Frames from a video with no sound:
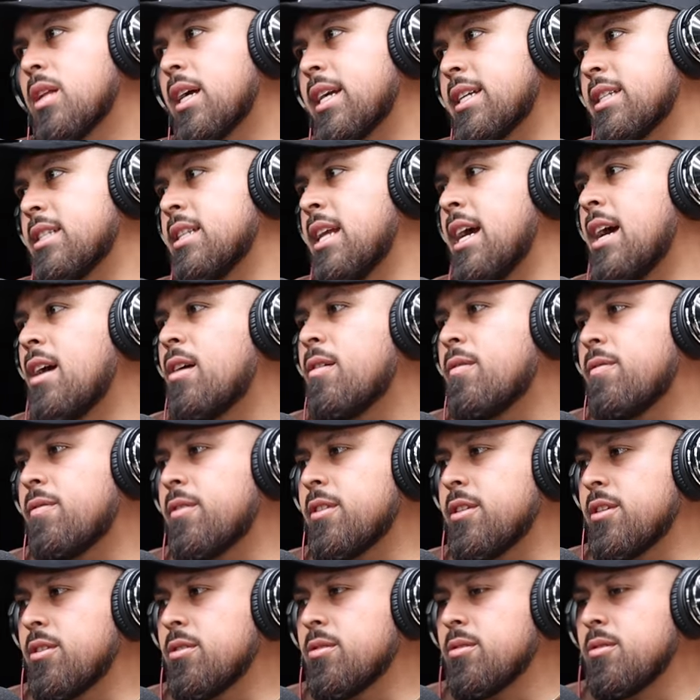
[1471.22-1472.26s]
like now for
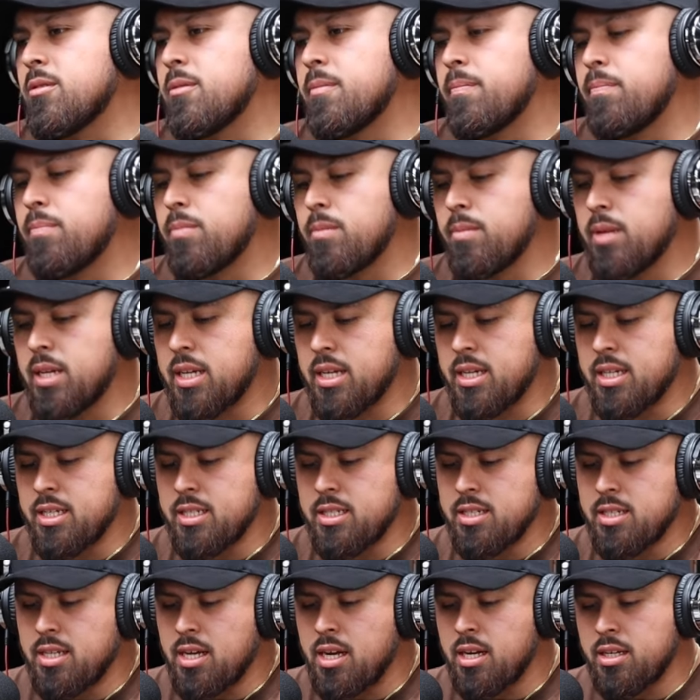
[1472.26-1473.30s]
you,
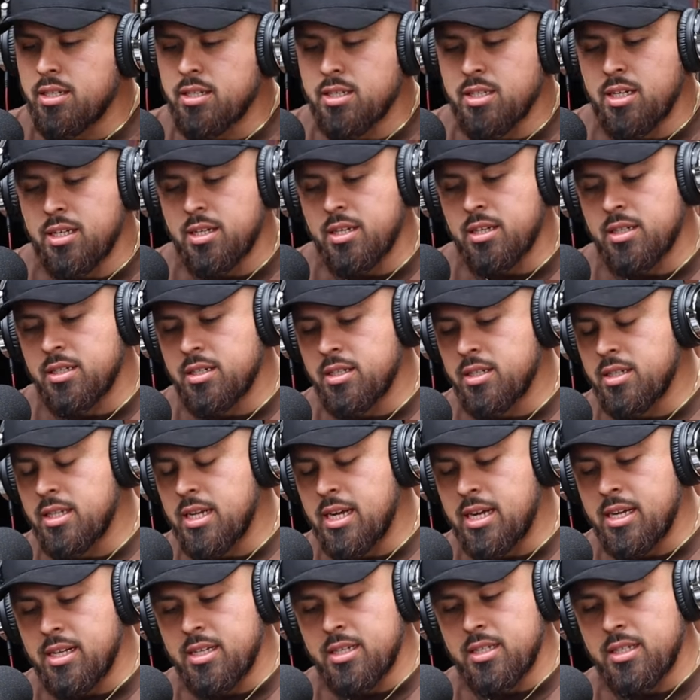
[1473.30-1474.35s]
because how you said your your
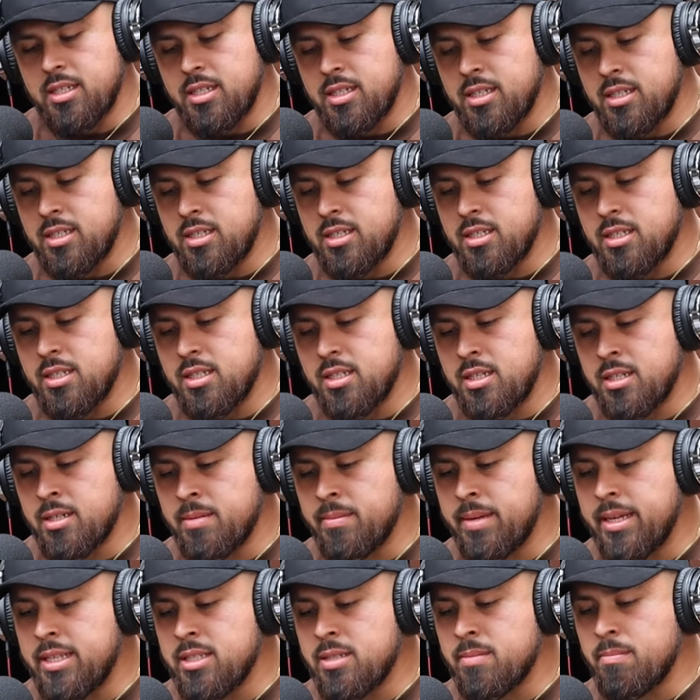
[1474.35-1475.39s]
dad is an
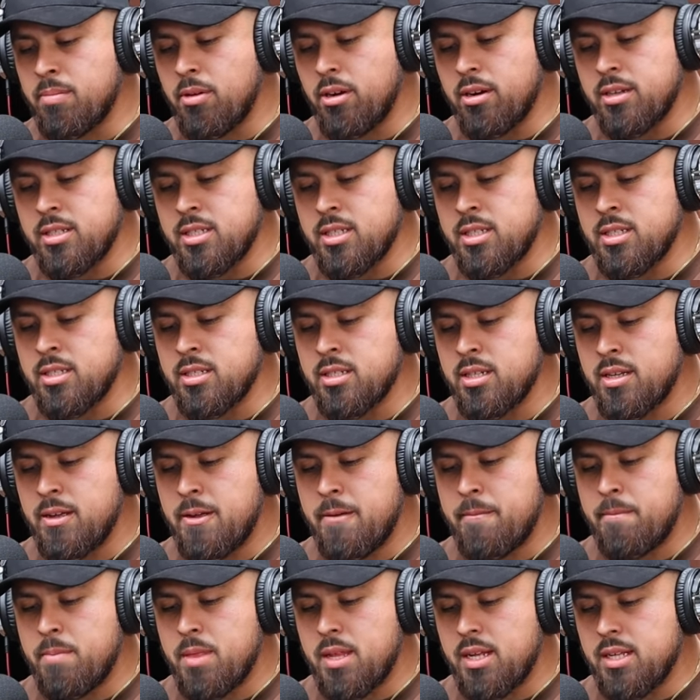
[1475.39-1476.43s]
amazing person,
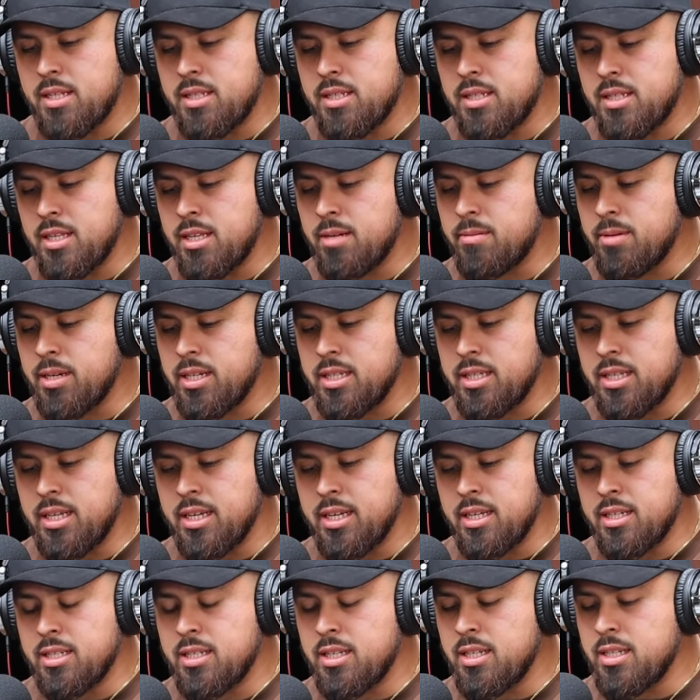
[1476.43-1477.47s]
did what he
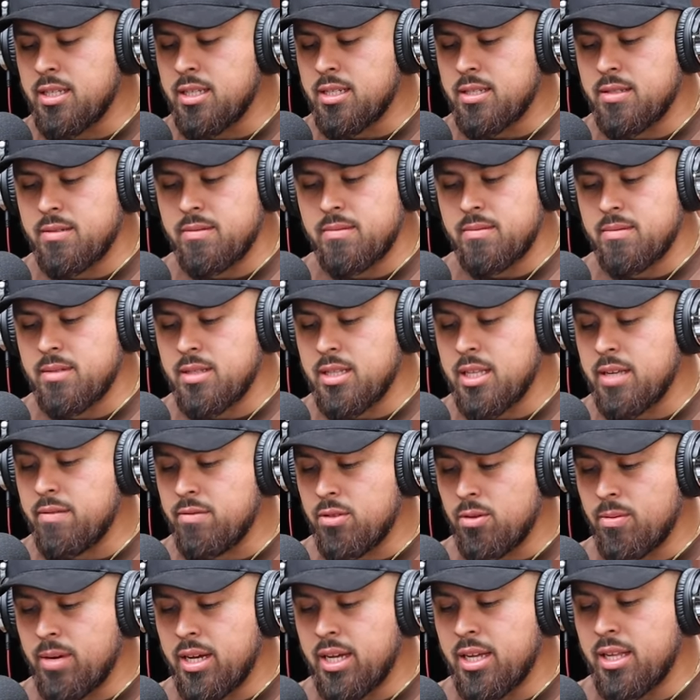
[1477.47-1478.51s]
did, lived
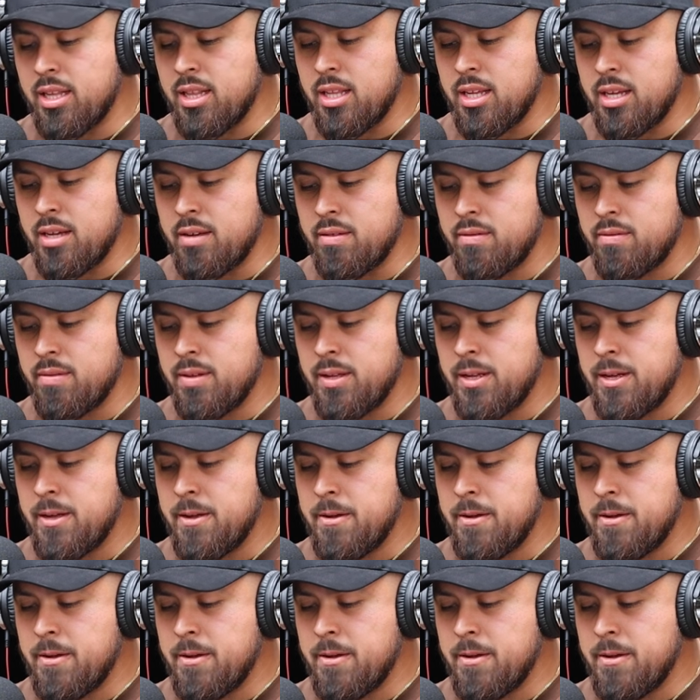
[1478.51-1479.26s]
the way he lived.